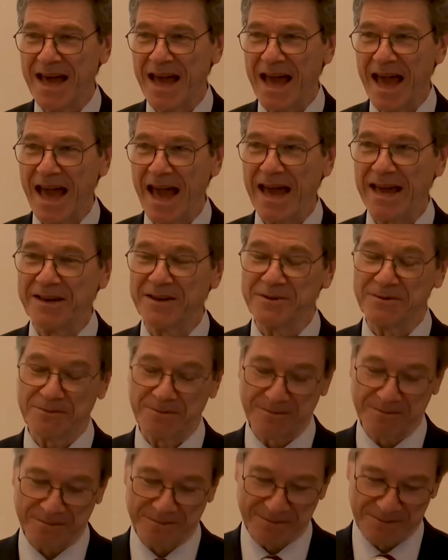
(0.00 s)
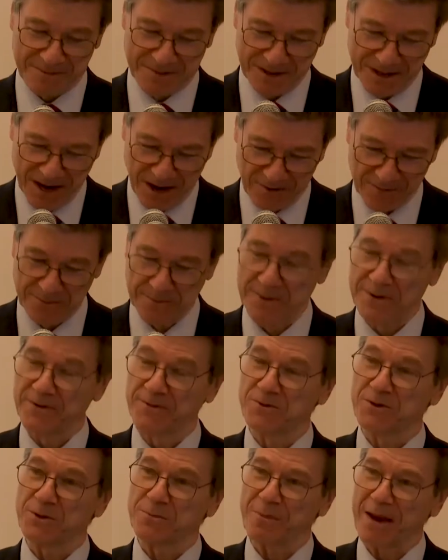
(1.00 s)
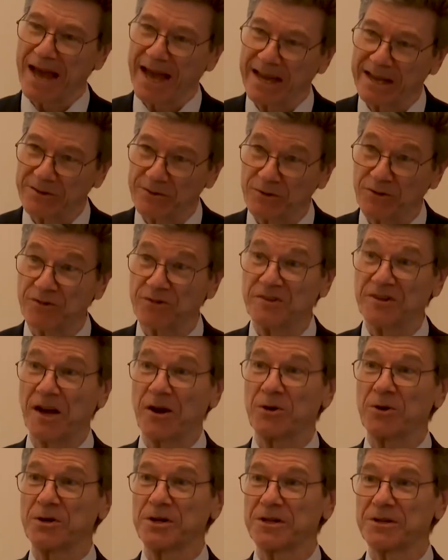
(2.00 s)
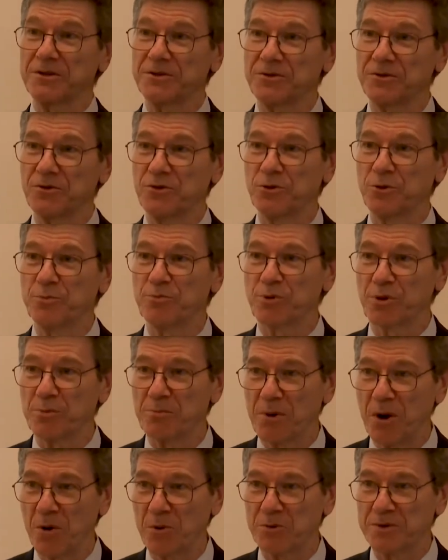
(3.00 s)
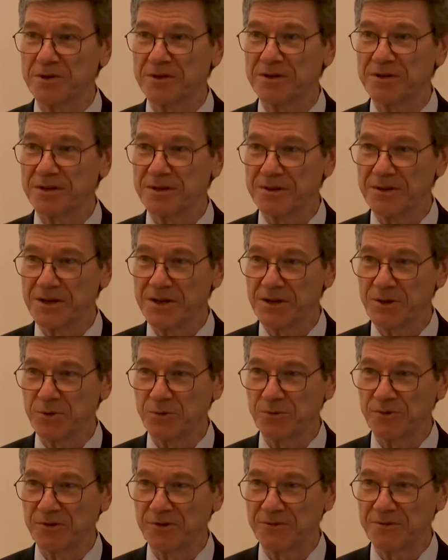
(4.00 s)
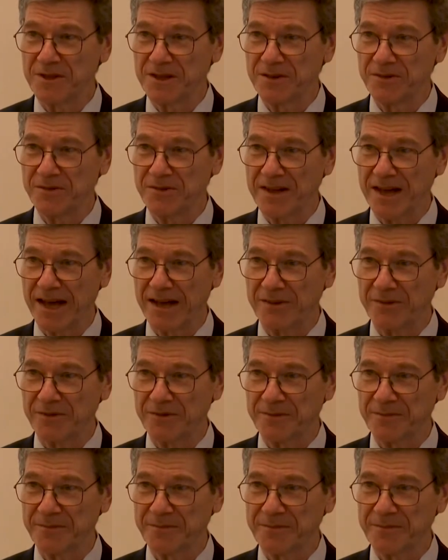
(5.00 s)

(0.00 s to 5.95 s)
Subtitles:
And the government of Japan started to promote the use of these nets.